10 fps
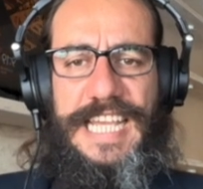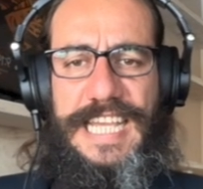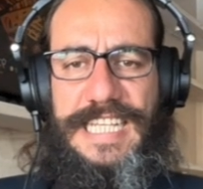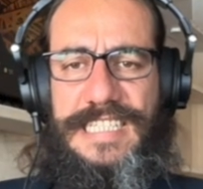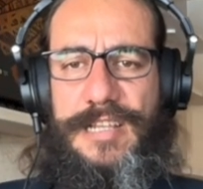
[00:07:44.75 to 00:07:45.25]

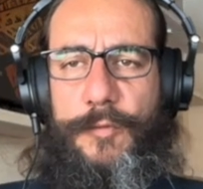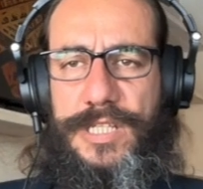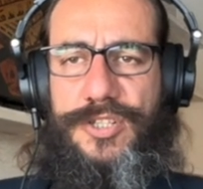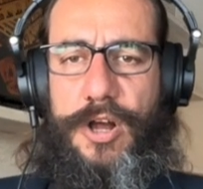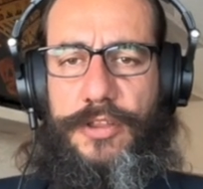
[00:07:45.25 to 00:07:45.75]
is
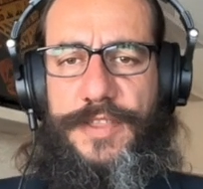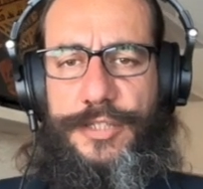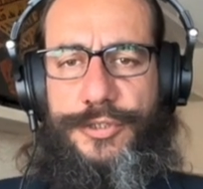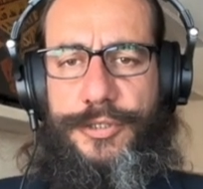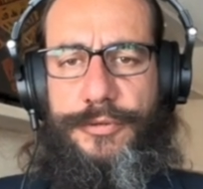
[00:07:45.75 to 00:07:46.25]
what's called the
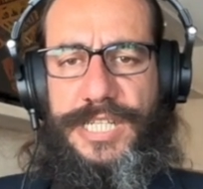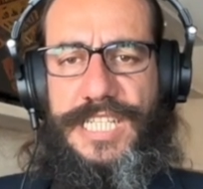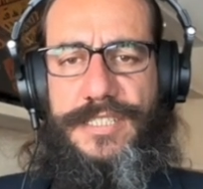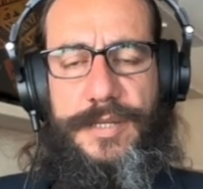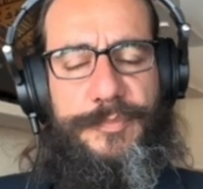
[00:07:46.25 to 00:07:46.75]

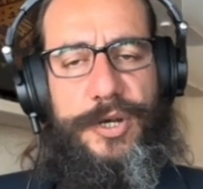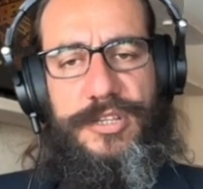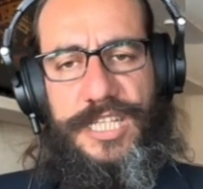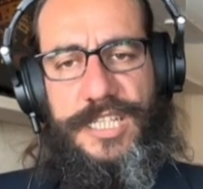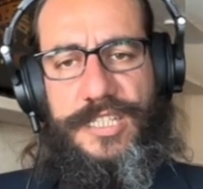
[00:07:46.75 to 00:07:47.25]
duty to
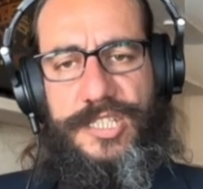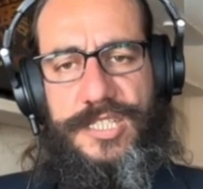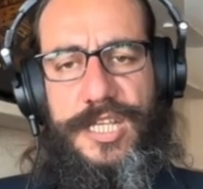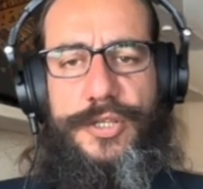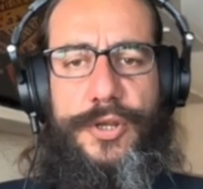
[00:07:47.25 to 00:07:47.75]

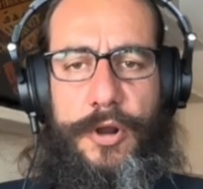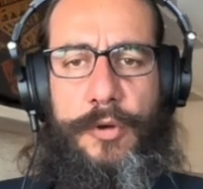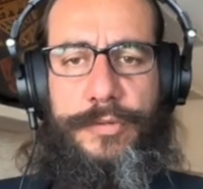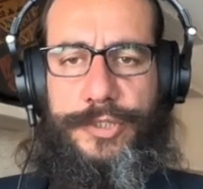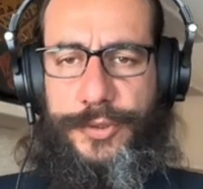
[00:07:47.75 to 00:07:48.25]
police your
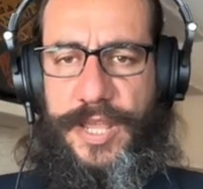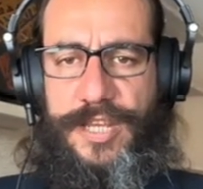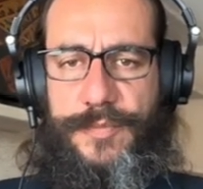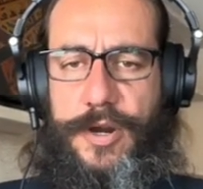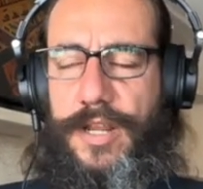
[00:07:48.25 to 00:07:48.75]
own
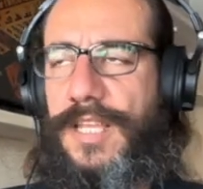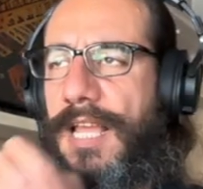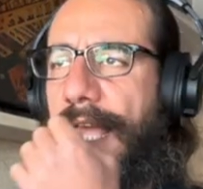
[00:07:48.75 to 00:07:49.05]
trademark.